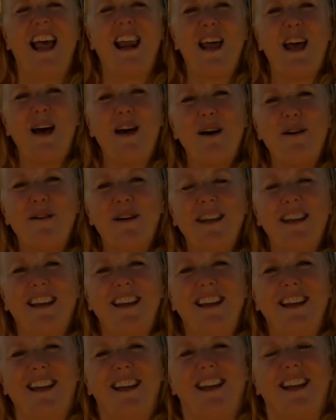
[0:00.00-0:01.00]
Hello,
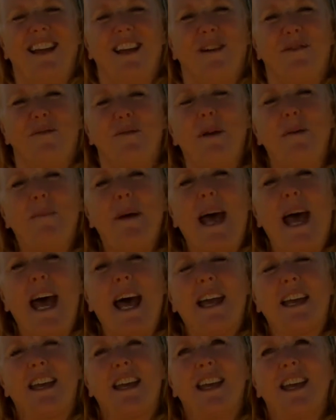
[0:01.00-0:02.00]
we're
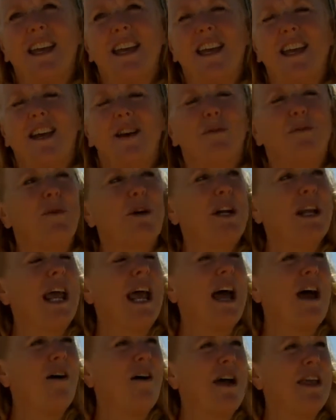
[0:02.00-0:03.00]
back. We're
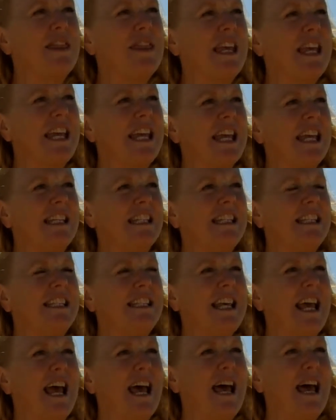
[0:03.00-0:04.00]
now, I think it's
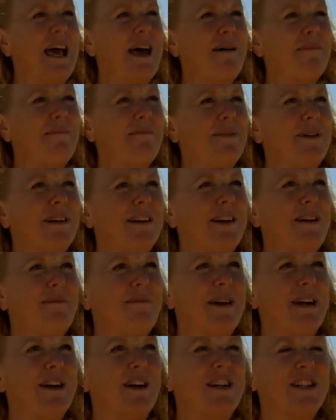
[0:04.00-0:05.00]
step, oh
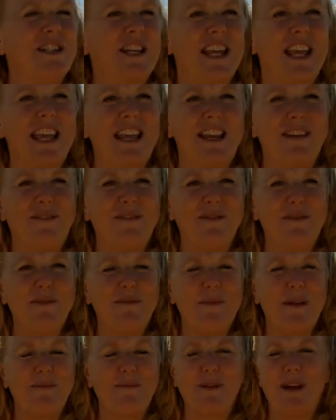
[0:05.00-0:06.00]
my gosh, I can't even
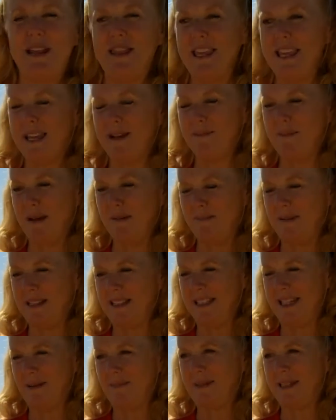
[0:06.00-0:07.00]
remember. I think it might be
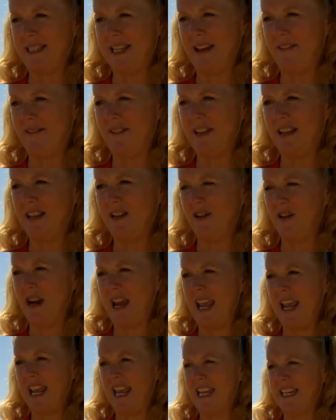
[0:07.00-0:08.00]
step 7 or
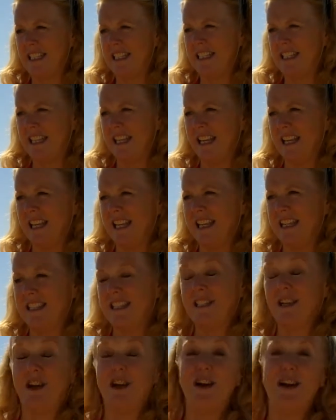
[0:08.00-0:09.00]
8.
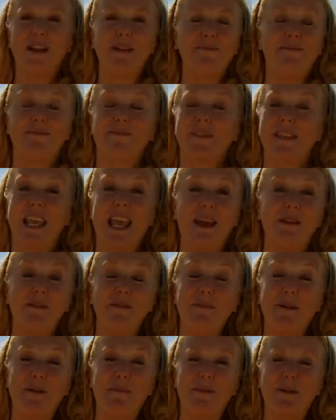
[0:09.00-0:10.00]
Sorry, can't
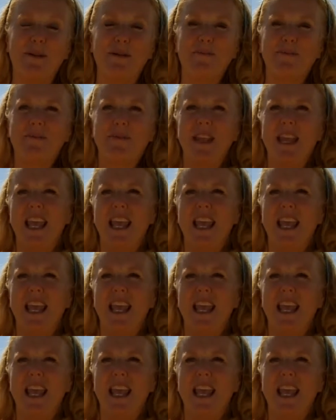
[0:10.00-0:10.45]
remember.